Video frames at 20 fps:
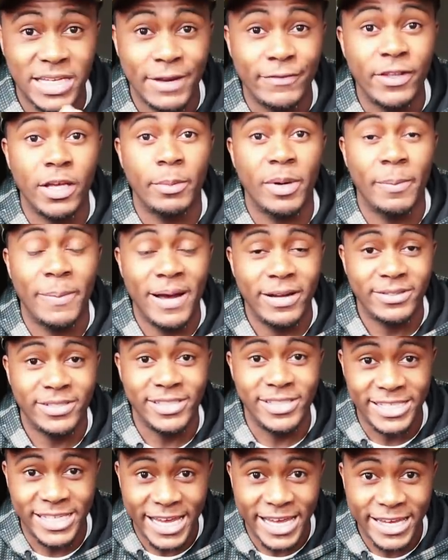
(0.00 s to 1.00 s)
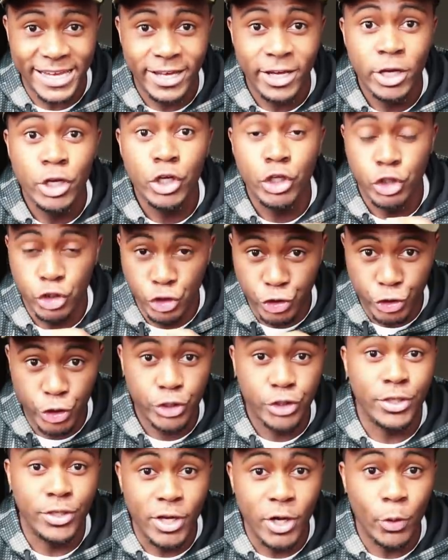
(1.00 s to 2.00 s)
So everything I'm about to say,
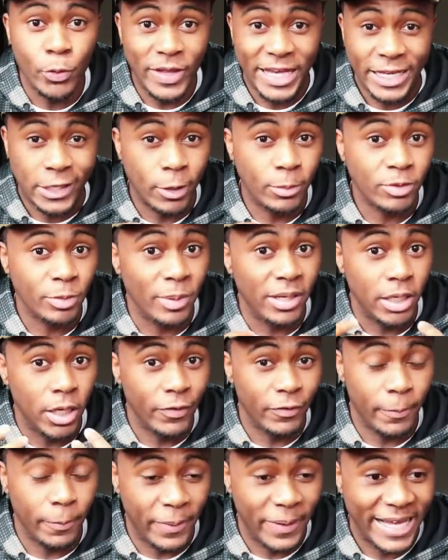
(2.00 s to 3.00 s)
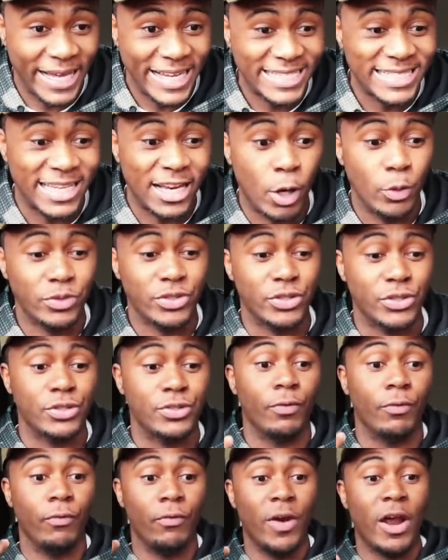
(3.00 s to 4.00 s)
just know that it comes from a loving place, and I was
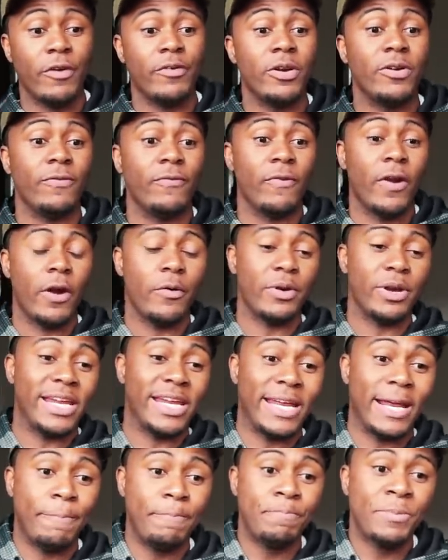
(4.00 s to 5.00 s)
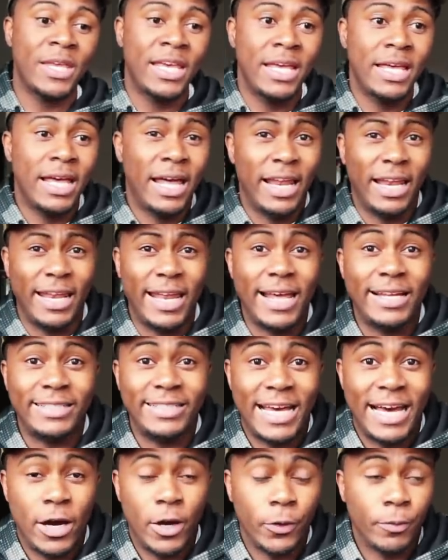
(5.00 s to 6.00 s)
just very, very let
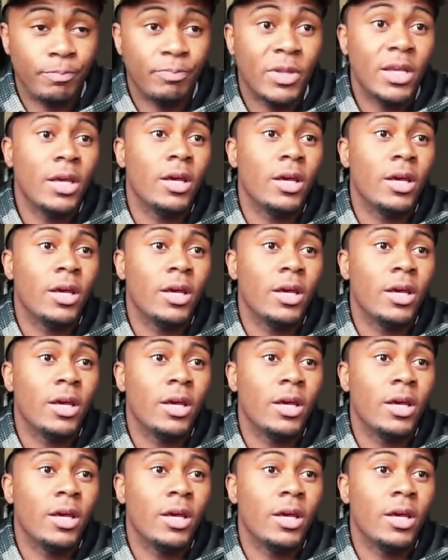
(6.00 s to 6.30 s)
down.